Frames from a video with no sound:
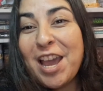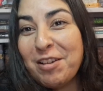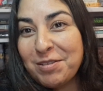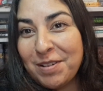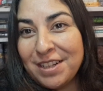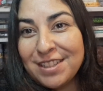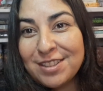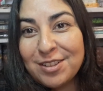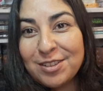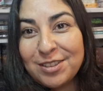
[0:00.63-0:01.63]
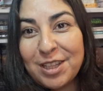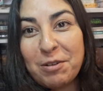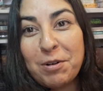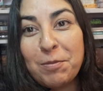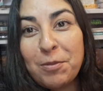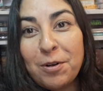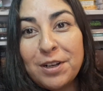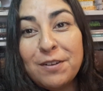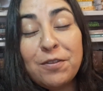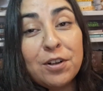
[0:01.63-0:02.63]
everybody. So today we're
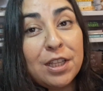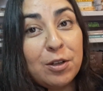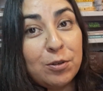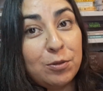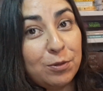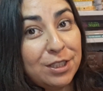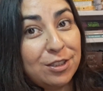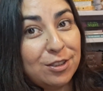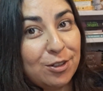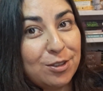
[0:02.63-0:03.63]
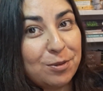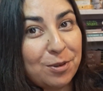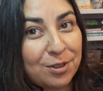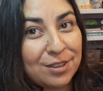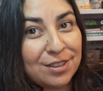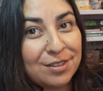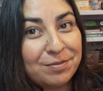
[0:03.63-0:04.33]
voting for the GoodReads Choice Awards.